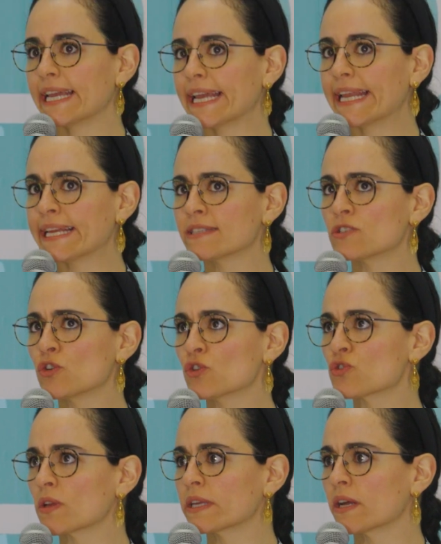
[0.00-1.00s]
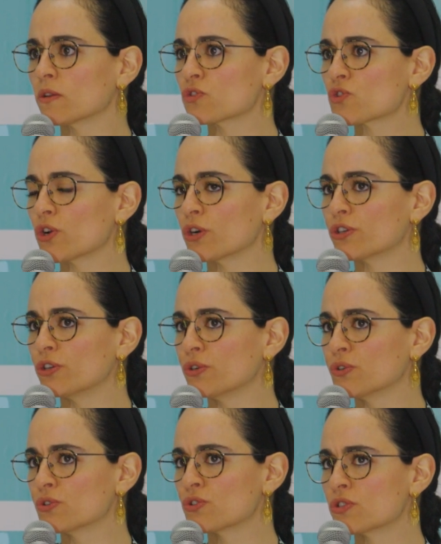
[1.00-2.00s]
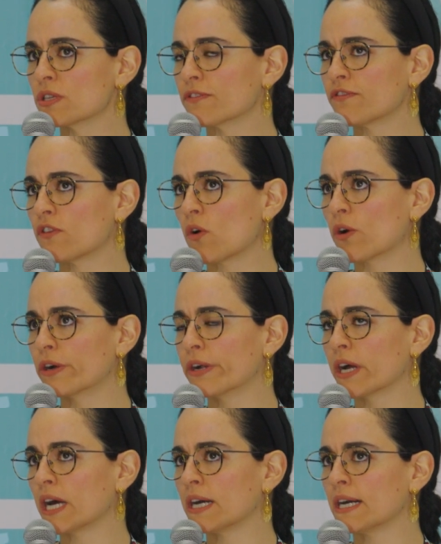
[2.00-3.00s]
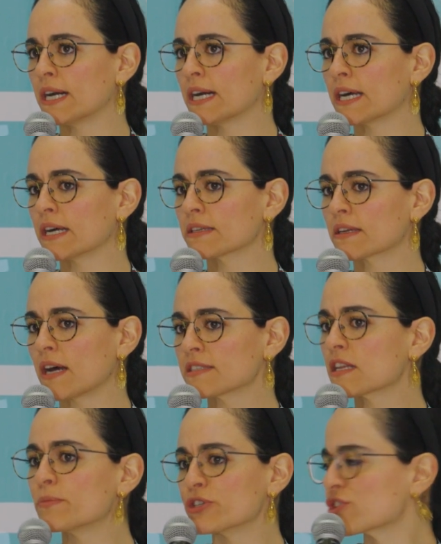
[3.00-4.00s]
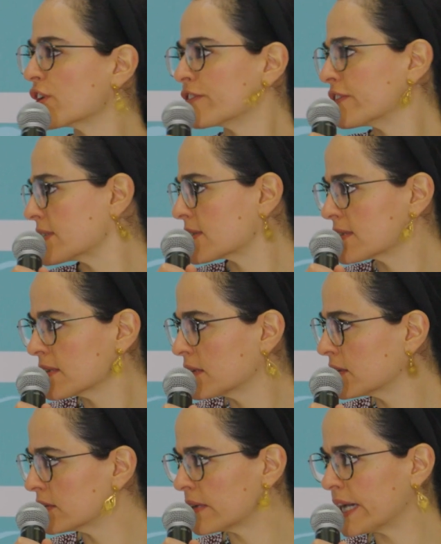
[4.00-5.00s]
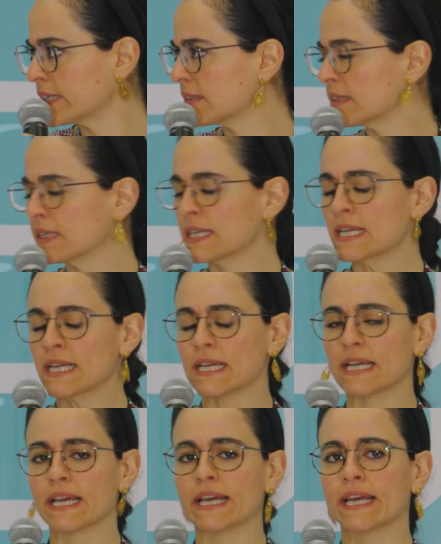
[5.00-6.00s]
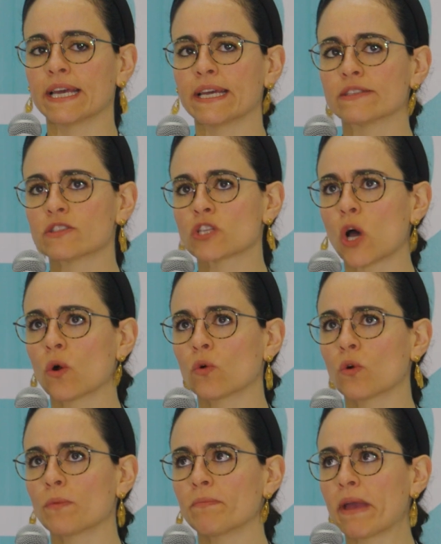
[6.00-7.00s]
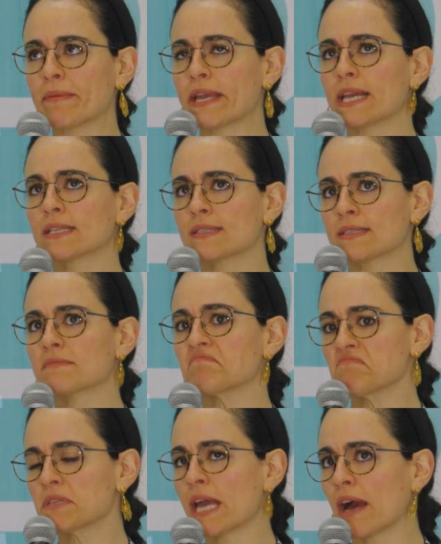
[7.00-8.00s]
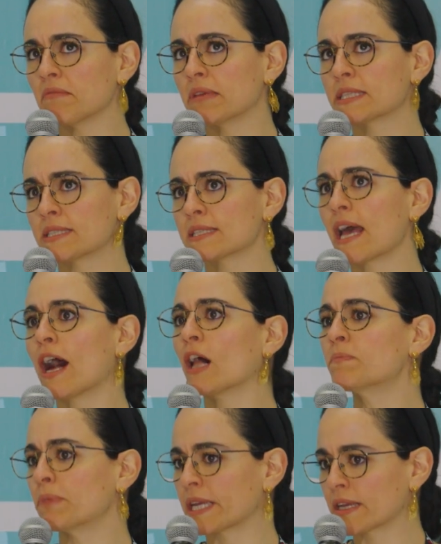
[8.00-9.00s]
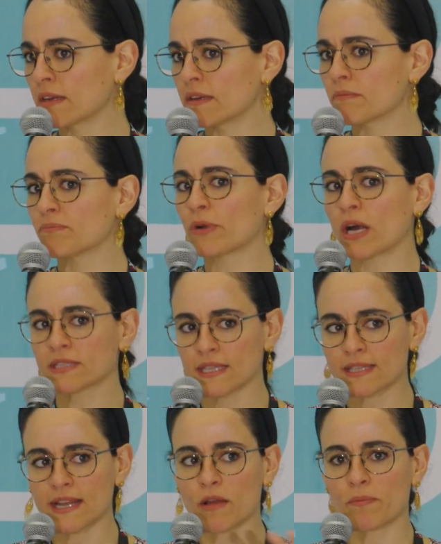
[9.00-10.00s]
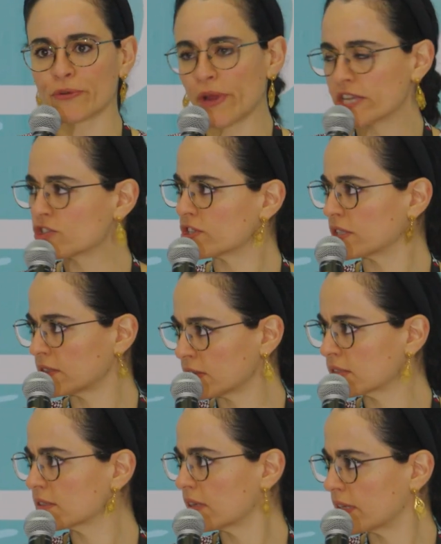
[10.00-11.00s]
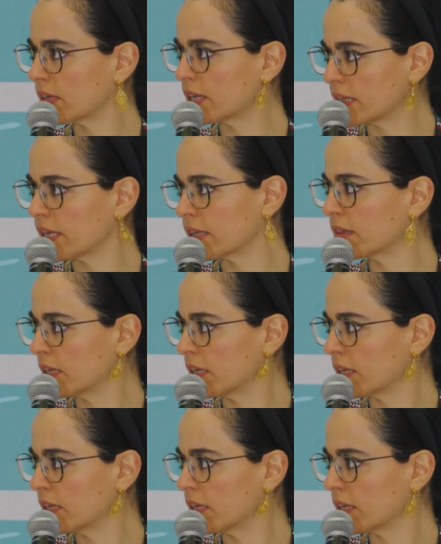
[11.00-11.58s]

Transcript: it is usually also used for customer service, right? So maybe it's helping process and operations in